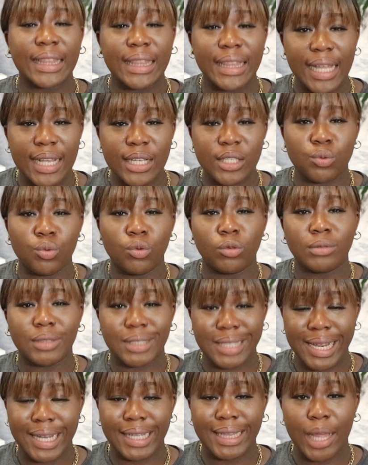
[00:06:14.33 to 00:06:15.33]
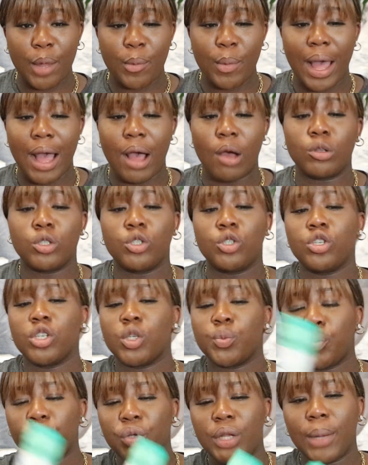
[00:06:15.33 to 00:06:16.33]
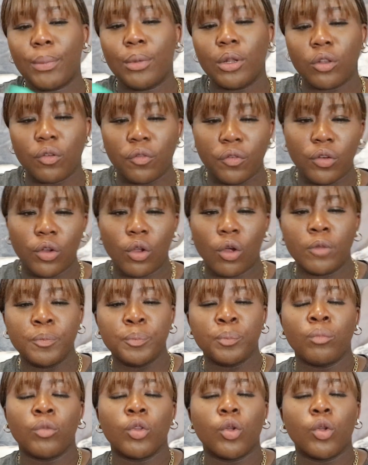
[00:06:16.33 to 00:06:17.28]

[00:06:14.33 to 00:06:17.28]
this will take them out just put them on the floor